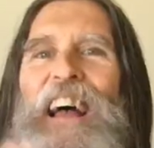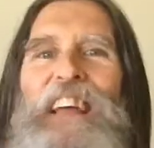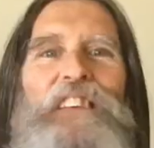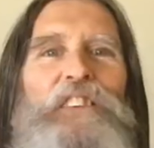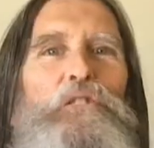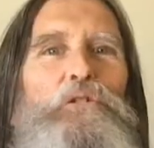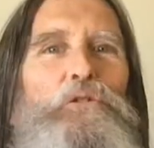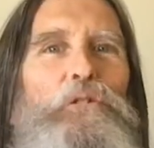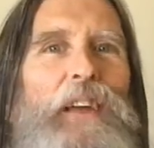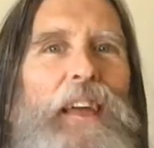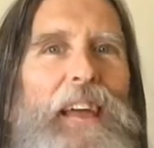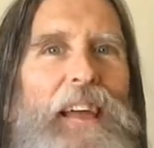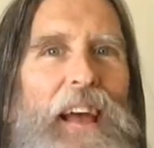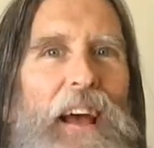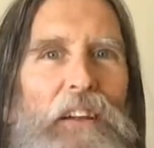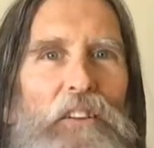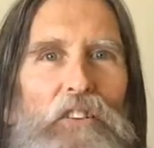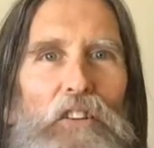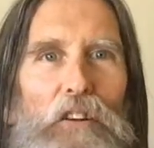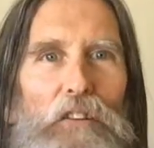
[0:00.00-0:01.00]
You
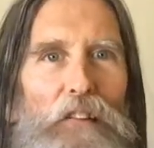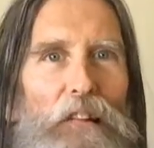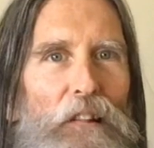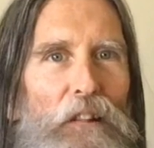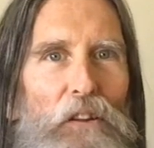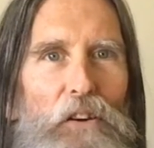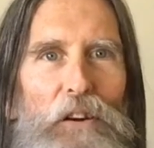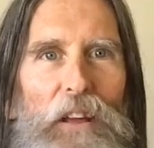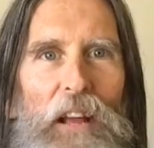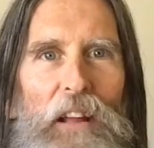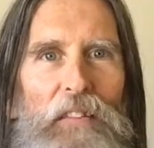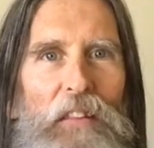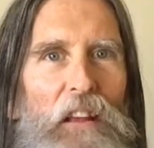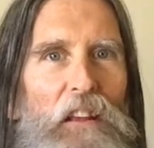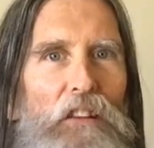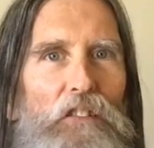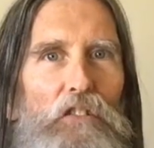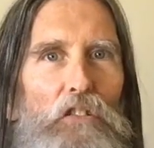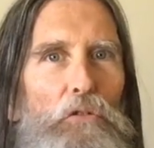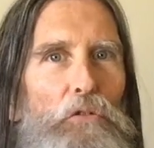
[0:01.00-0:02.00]
can't just look at
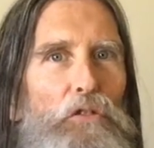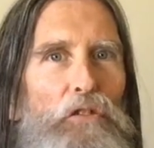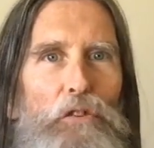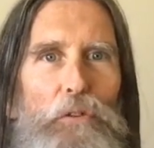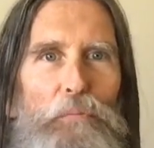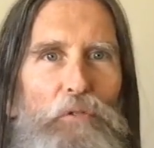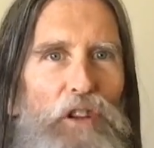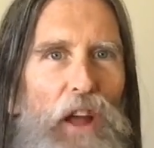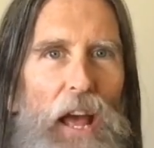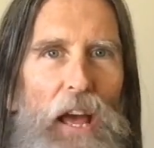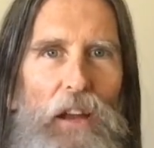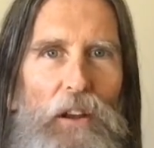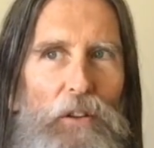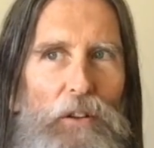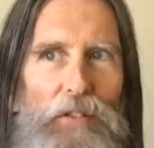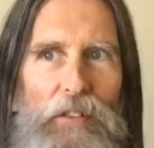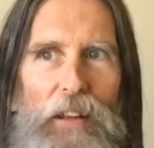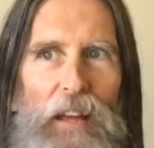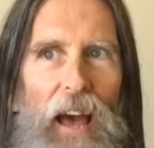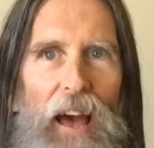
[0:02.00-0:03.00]
these YouTube
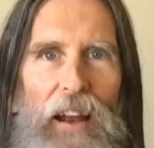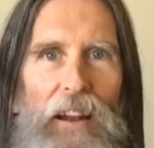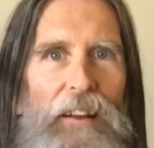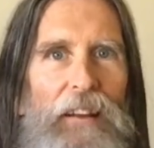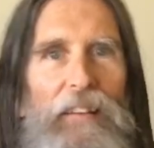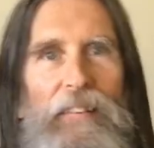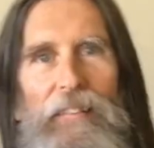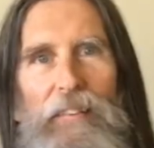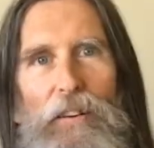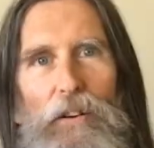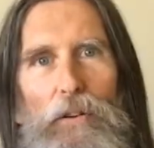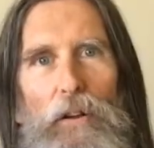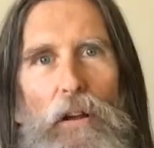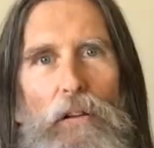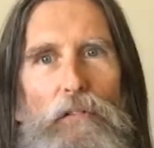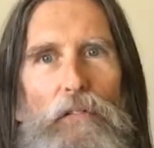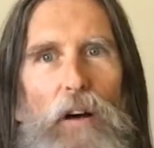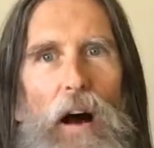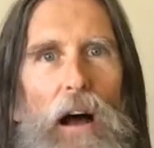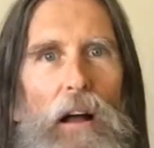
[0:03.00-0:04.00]
channels that got a
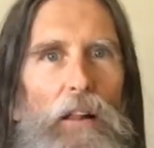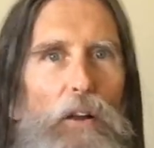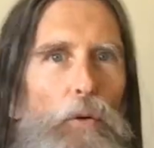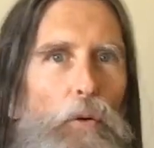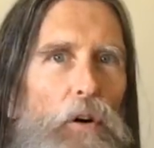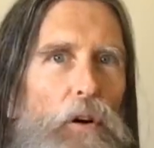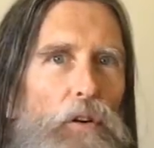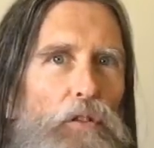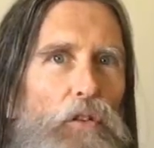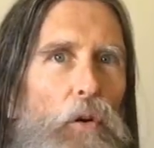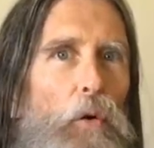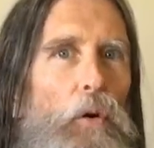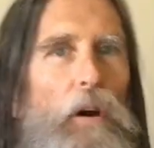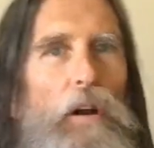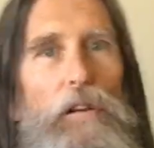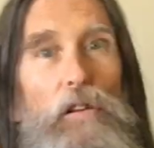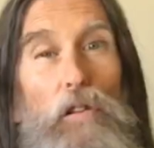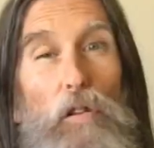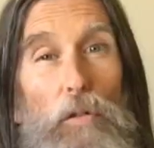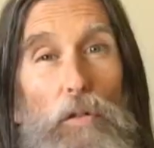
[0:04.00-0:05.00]
gazillion followers or
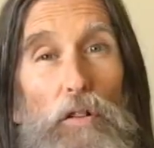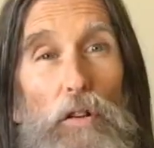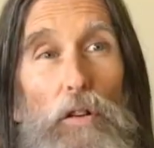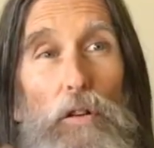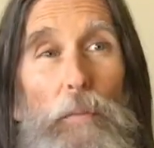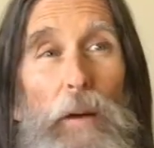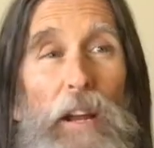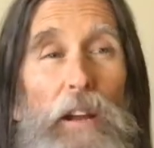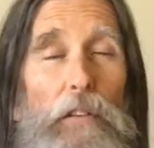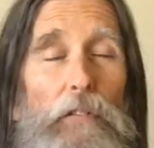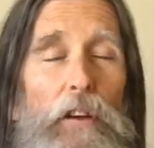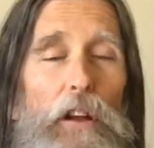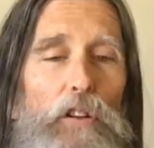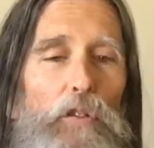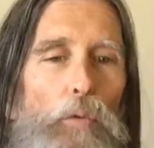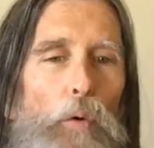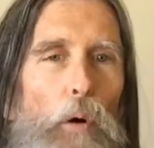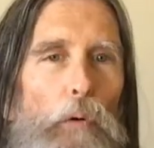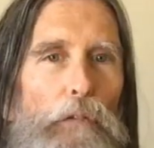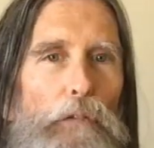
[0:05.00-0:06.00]
a YouTube
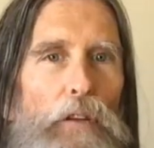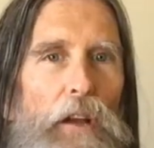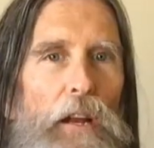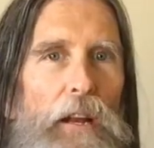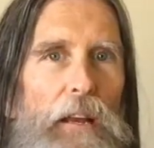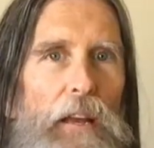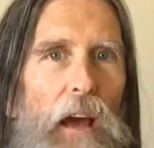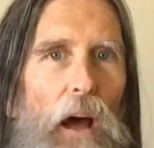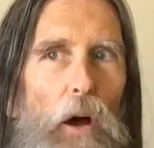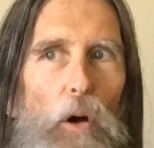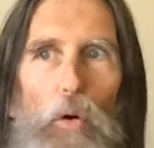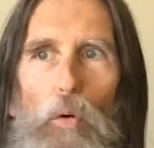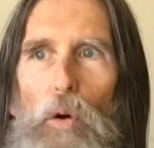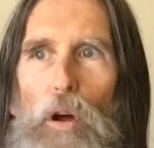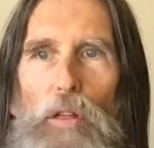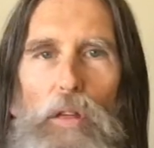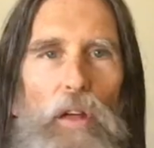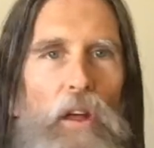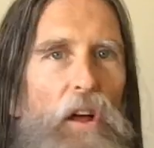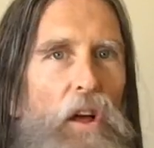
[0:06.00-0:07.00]
individual video
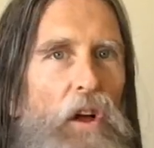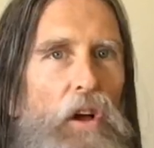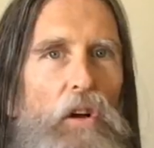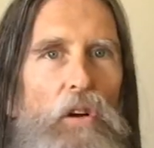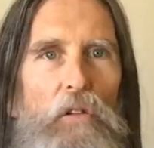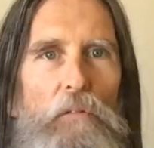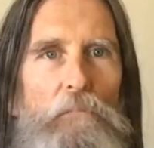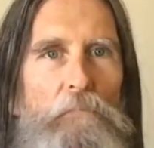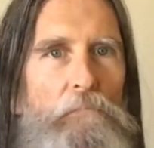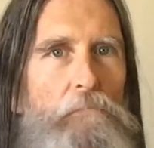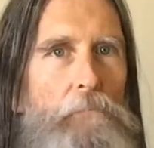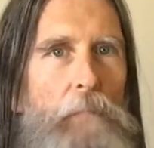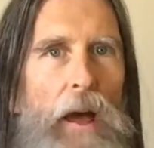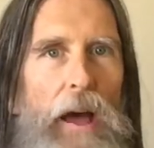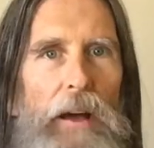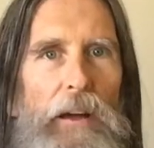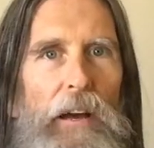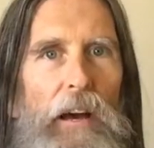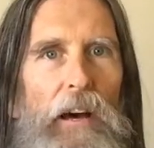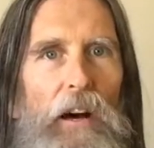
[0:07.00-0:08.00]
with
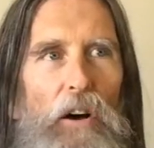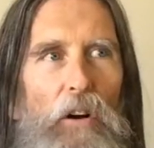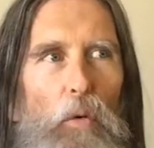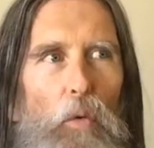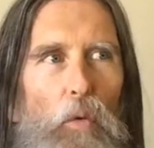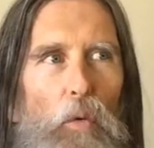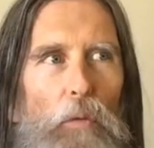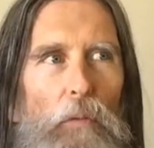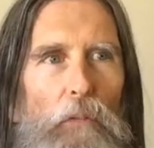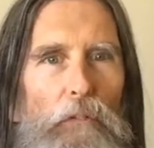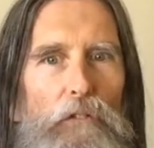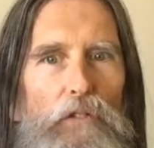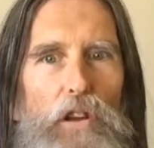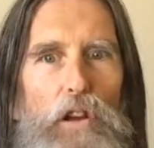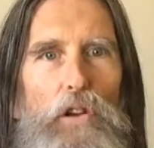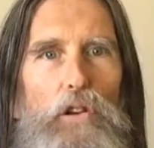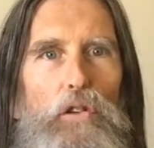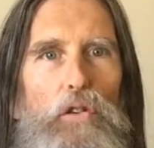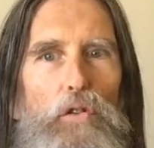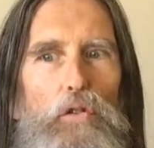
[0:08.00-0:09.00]
mega
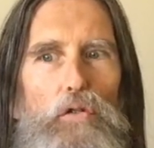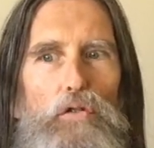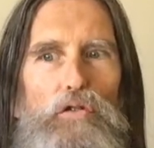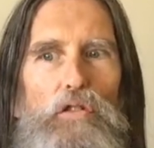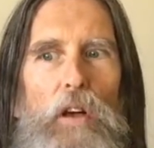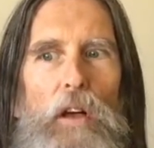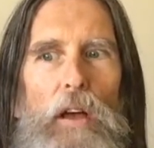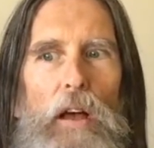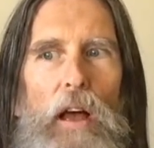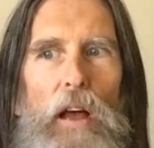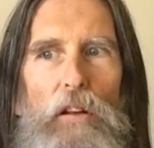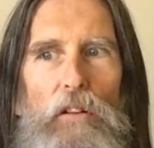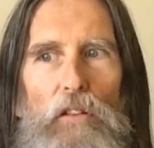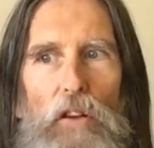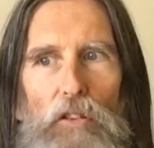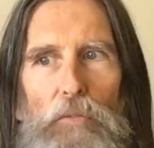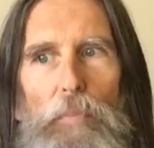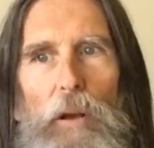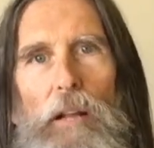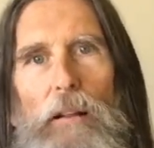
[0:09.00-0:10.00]
views and
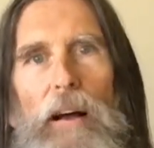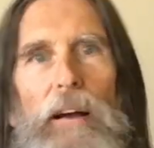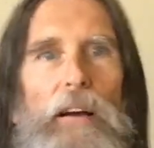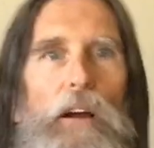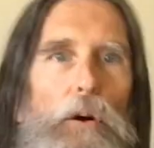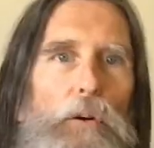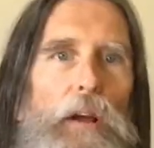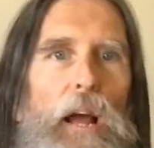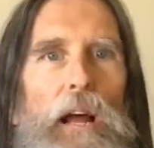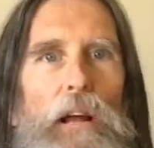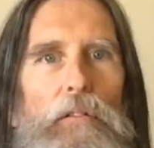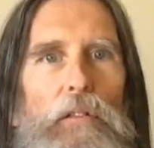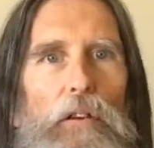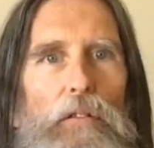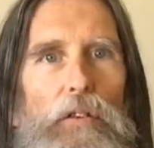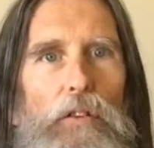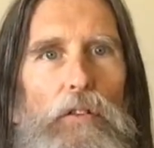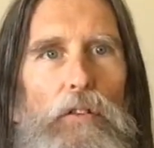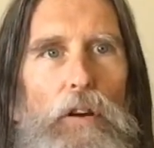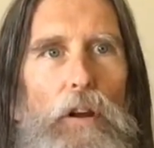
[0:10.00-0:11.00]
just be like, okay,
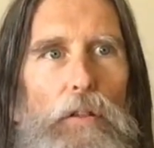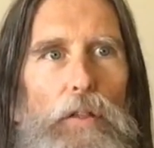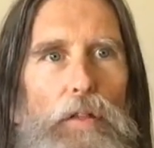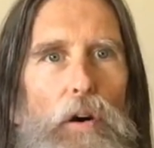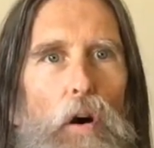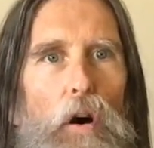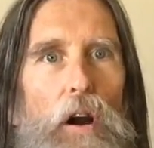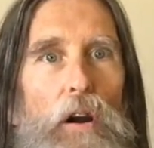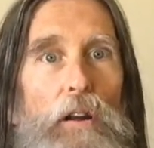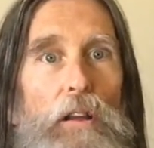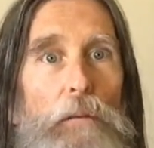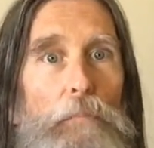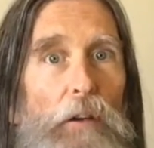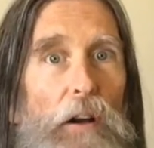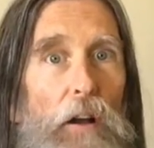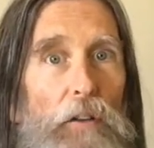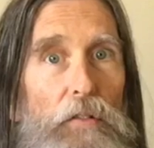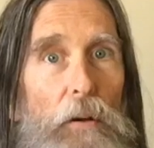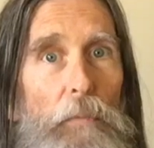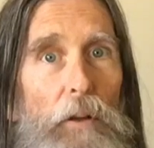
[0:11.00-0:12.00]
this is an authority,
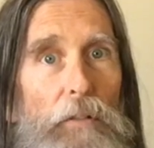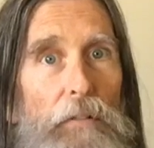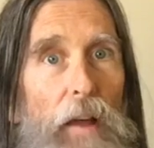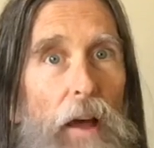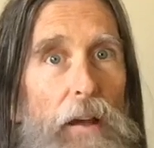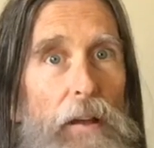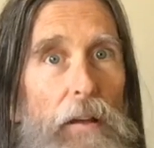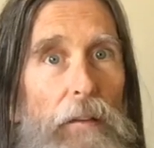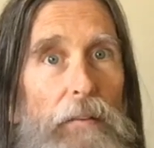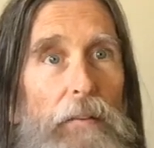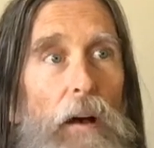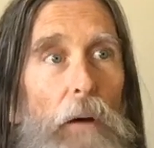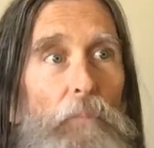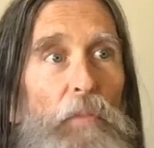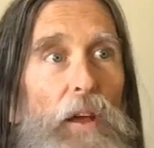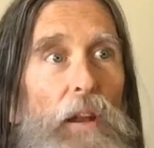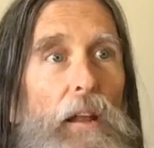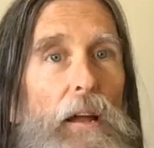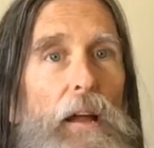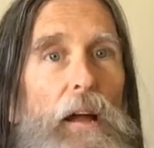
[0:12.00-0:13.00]
because I'm gonna tell you
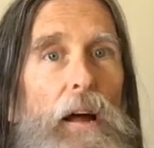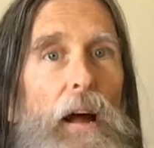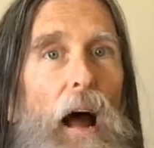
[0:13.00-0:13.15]
something.